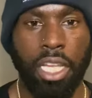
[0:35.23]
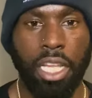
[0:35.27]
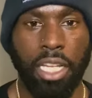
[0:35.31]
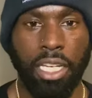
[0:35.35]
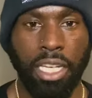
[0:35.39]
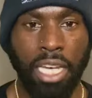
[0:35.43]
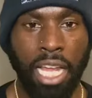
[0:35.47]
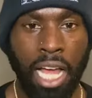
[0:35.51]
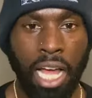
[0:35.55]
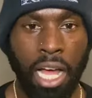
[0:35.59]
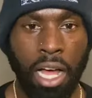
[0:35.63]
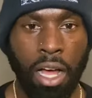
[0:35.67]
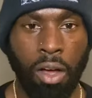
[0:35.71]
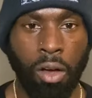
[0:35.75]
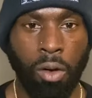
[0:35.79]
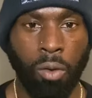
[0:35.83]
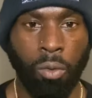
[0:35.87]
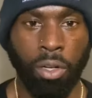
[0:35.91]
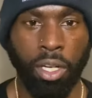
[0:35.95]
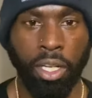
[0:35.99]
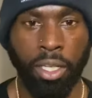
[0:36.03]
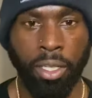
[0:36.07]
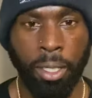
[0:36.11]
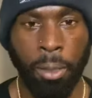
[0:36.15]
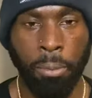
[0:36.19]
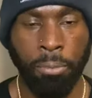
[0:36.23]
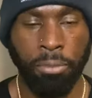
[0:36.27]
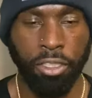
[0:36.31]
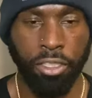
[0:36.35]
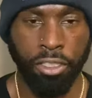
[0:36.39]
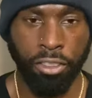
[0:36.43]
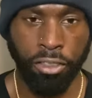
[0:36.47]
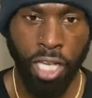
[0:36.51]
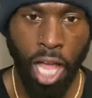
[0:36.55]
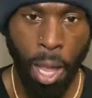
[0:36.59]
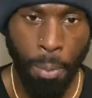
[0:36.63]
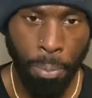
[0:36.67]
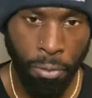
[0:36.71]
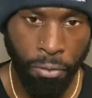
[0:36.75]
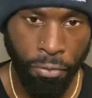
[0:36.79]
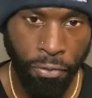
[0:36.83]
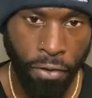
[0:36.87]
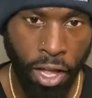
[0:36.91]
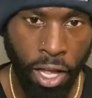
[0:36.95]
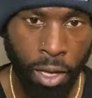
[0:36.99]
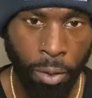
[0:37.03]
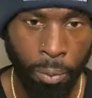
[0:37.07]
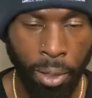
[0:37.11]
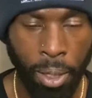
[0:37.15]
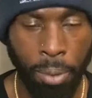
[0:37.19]
Now, when it comes to
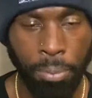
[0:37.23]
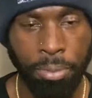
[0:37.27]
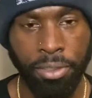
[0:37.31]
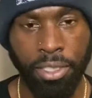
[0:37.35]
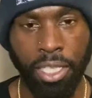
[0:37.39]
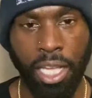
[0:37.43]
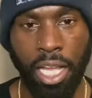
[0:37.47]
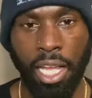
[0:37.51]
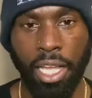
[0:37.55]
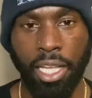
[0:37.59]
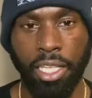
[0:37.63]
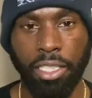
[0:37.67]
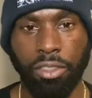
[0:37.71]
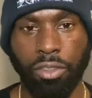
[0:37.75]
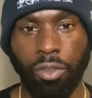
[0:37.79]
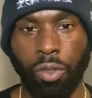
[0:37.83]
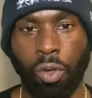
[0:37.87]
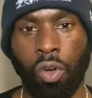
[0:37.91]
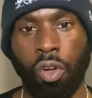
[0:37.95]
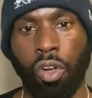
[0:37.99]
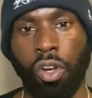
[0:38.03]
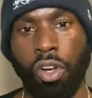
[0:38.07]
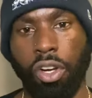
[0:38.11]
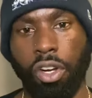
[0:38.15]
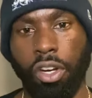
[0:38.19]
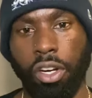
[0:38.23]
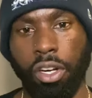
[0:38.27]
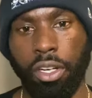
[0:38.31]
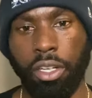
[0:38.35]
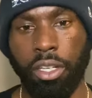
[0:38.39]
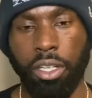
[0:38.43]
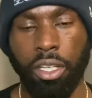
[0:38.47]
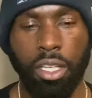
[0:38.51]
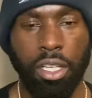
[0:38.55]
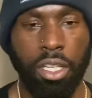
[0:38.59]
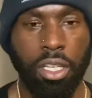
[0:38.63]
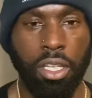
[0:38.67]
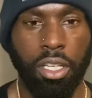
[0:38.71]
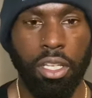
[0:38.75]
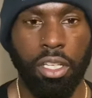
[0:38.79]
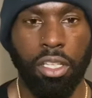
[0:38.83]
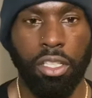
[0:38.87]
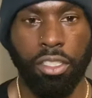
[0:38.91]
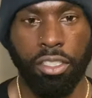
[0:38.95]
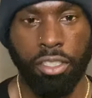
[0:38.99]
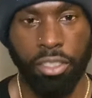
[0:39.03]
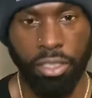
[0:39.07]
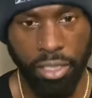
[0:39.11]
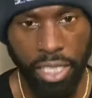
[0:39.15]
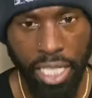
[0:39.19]
Shopify websites or
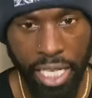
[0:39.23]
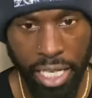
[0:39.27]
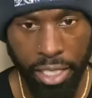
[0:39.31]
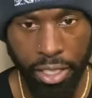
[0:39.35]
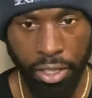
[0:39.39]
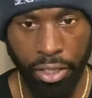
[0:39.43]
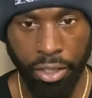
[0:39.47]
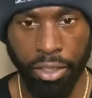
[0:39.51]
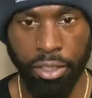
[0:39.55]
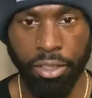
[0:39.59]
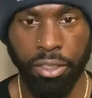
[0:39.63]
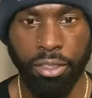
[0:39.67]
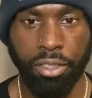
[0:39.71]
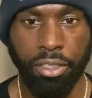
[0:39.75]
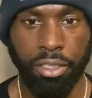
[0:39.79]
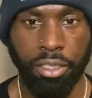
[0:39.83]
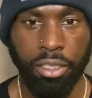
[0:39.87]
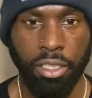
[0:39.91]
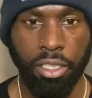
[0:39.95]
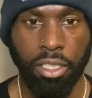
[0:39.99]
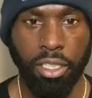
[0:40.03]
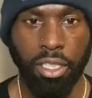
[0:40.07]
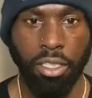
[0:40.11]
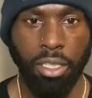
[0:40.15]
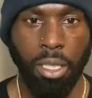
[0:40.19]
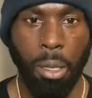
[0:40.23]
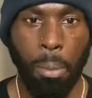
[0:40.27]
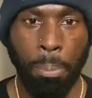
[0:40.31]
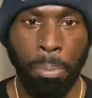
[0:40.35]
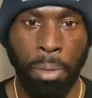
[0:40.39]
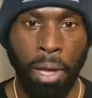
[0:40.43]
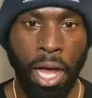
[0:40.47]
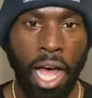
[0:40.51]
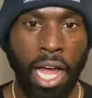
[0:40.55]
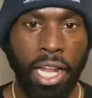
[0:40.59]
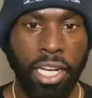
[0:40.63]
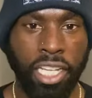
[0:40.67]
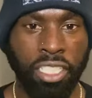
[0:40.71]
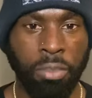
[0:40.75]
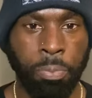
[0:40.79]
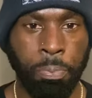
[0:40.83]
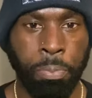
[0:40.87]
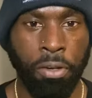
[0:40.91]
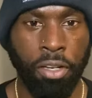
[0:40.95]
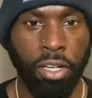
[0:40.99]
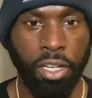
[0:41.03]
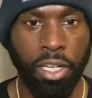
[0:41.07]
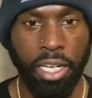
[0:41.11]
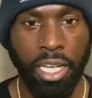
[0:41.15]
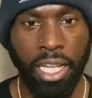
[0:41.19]
sneakers, the bot is
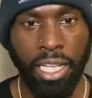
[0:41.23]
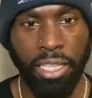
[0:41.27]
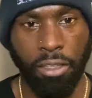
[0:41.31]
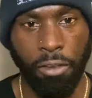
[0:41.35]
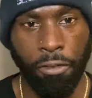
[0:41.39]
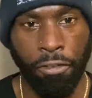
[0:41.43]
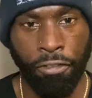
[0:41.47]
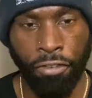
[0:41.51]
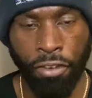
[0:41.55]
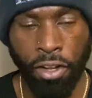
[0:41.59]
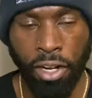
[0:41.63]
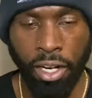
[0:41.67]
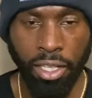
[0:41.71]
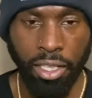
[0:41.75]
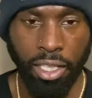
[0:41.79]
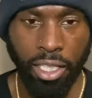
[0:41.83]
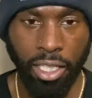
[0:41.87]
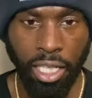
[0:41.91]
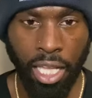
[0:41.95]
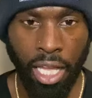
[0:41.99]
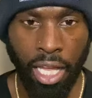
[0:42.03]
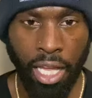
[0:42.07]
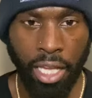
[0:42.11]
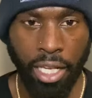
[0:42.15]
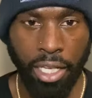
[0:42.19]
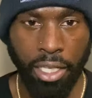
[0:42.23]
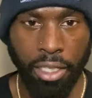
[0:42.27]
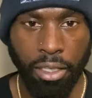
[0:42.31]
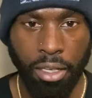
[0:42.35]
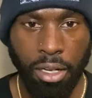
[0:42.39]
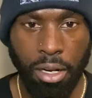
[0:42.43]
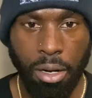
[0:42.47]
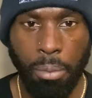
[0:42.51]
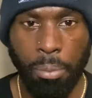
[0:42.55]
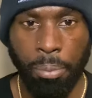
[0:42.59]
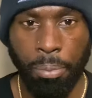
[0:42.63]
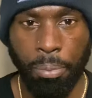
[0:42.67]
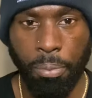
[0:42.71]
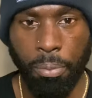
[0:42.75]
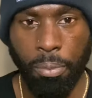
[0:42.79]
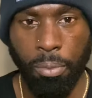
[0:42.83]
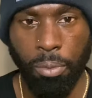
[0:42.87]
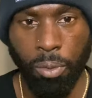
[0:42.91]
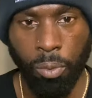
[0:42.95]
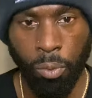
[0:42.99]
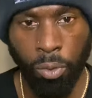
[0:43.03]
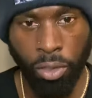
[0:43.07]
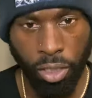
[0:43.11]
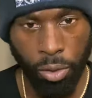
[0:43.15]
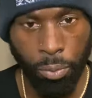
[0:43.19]
put at the front of the line
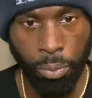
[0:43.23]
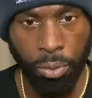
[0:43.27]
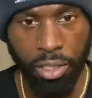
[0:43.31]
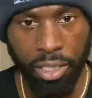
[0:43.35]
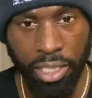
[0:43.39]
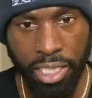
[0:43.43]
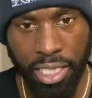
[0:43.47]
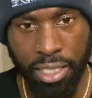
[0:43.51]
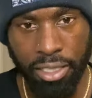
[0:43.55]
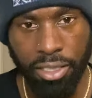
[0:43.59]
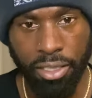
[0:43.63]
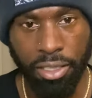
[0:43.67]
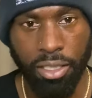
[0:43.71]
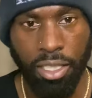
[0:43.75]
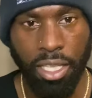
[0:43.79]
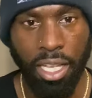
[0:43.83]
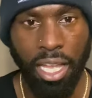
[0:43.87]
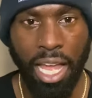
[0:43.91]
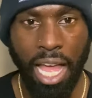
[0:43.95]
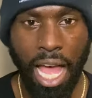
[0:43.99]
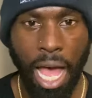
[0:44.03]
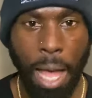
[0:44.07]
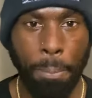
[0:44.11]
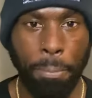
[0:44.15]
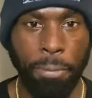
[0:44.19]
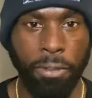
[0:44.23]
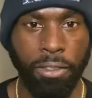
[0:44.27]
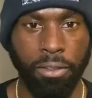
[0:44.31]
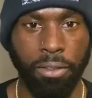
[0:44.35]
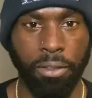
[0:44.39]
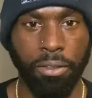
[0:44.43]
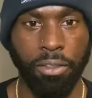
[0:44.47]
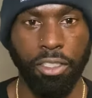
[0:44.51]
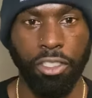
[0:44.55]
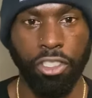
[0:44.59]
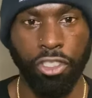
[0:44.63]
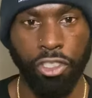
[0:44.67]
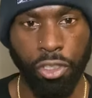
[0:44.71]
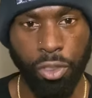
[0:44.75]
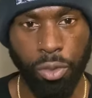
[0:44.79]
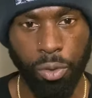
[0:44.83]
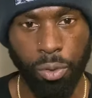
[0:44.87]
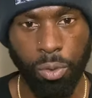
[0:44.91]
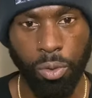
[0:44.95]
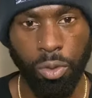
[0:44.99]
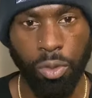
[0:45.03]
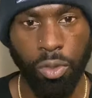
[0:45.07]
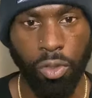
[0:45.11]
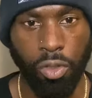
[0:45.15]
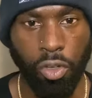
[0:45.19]
when the release happens of the shoe
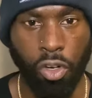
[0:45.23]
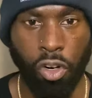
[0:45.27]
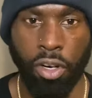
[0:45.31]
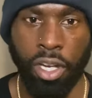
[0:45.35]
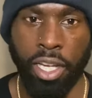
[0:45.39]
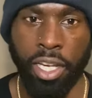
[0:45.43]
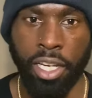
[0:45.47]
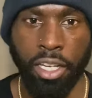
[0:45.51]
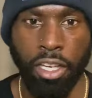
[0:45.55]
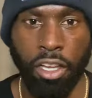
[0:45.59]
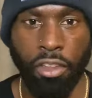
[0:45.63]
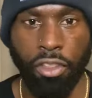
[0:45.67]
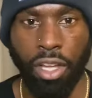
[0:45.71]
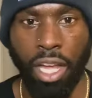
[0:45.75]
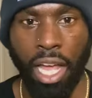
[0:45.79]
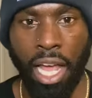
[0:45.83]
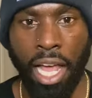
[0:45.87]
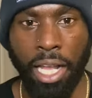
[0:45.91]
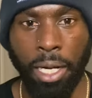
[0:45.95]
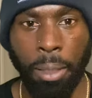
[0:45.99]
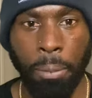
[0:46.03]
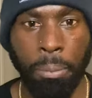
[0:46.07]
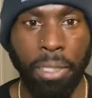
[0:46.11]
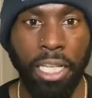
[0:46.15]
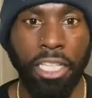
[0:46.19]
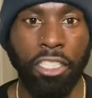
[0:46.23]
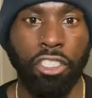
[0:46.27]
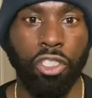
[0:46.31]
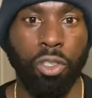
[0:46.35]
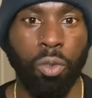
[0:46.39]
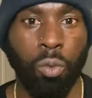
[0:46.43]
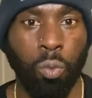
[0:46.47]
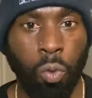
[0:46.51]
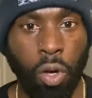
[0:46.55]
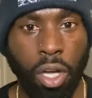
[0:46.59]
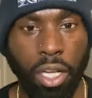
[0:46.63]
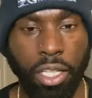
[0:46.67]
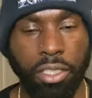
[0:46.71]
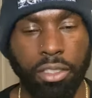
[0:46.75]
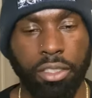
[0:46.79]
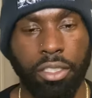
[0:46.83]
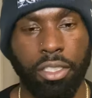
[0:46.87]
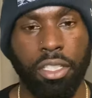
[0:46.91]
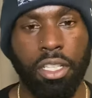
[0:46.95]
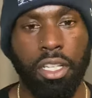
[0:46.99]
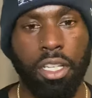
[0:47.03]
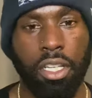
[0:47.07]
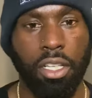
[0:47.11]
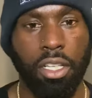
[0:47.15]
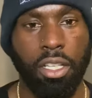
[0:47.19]
or any other item that you want
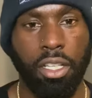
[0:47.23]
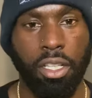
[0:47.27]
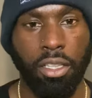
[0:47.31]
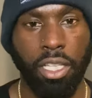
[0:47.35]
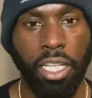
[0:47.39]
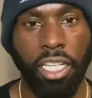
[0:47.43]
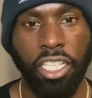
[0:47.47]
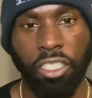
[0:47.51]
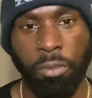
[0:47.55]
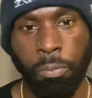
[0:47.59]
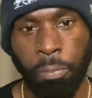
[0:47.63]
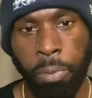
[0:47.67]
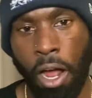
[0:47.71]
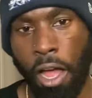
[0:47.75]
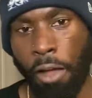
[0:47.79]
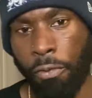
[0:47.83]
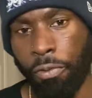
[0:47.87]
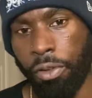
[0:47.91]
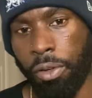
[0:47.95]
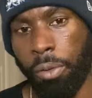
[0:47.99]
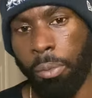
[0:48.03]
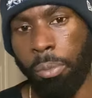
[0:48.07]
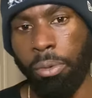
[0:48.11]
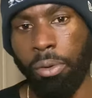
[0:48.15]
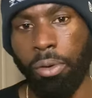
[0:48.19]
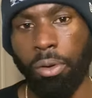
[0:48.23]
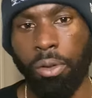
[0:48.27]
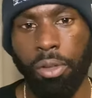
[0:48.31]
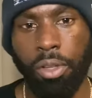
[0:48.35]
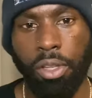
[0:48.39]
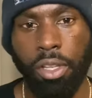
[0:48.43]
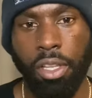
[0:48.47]
that is profitable.